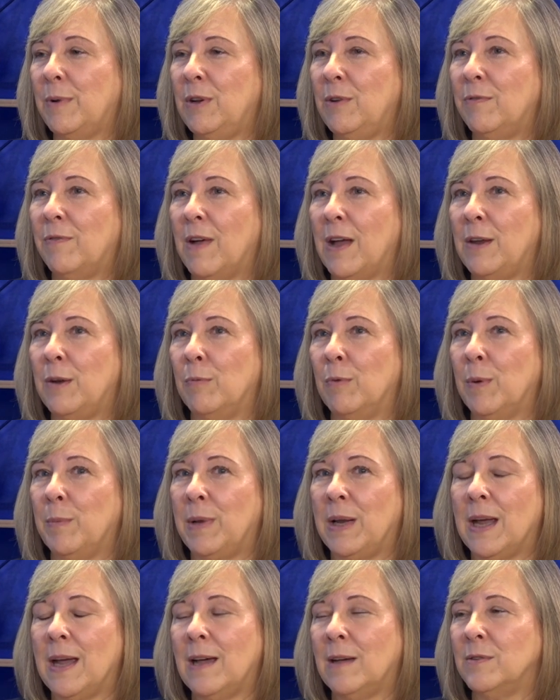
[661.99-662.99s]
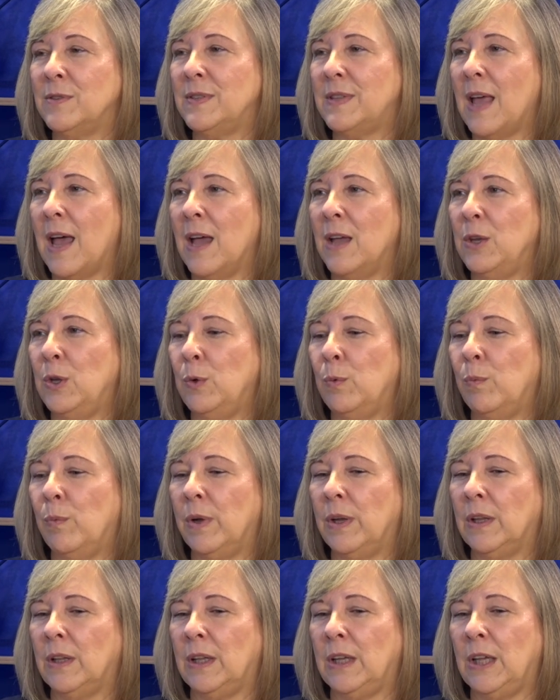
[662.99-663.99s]
when you find a room in a house that you
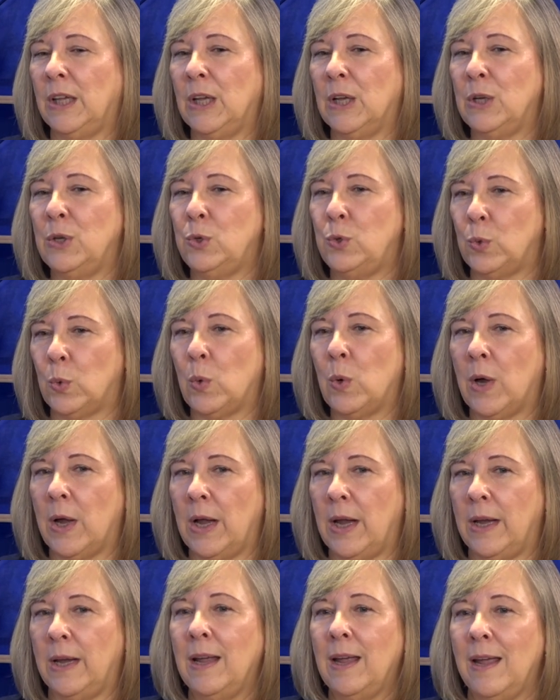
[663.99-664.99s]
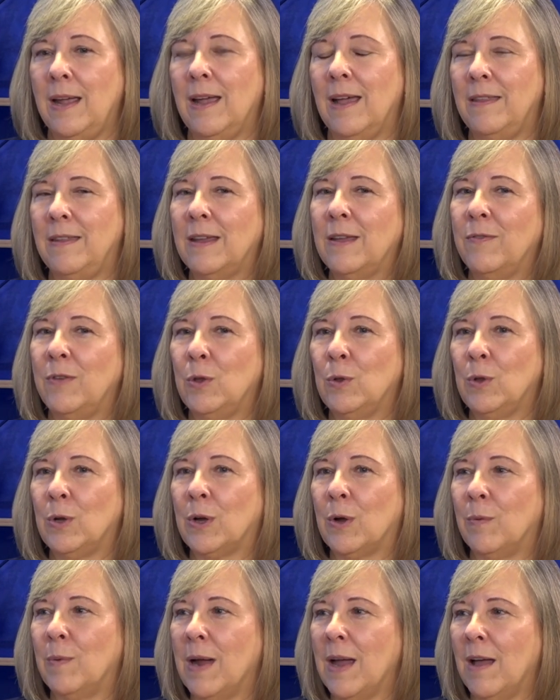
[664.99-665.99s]
really enjoy, I think if you
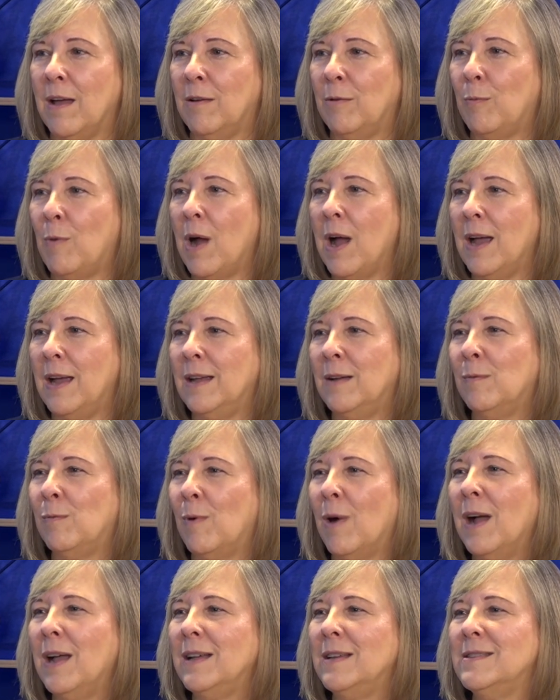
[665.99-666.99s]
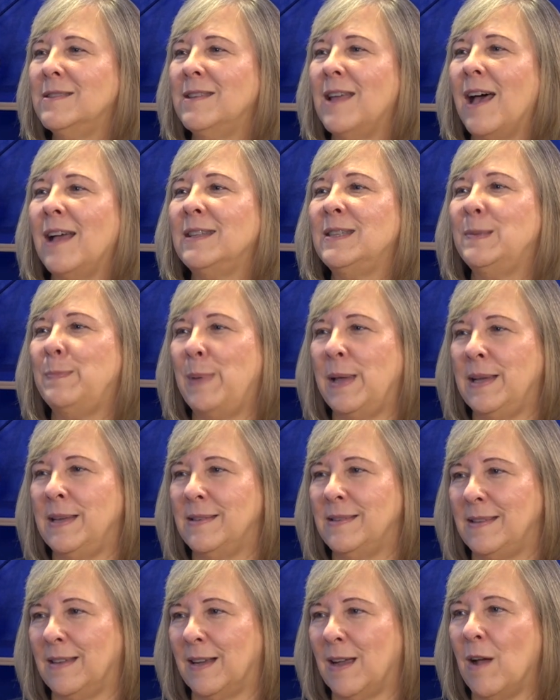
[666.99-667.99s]
look around, why is that
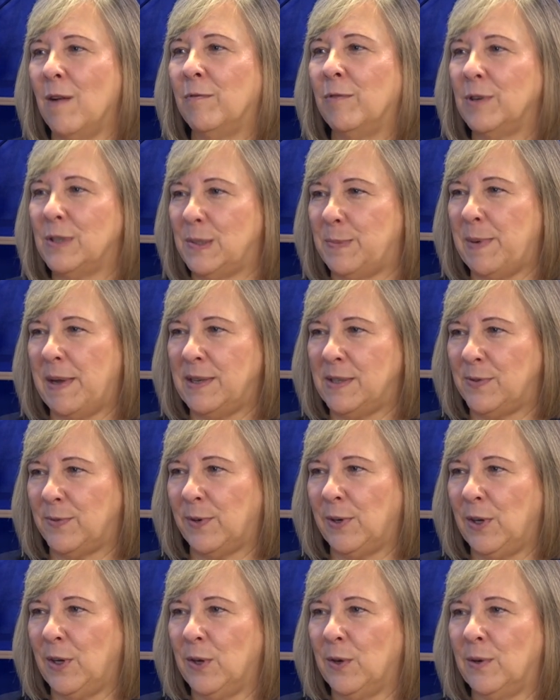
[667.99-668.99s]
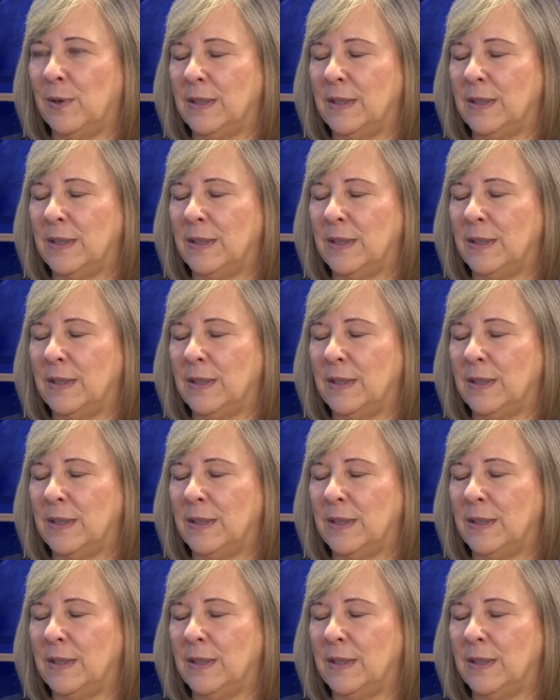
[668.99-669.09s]
space the comfort space for you?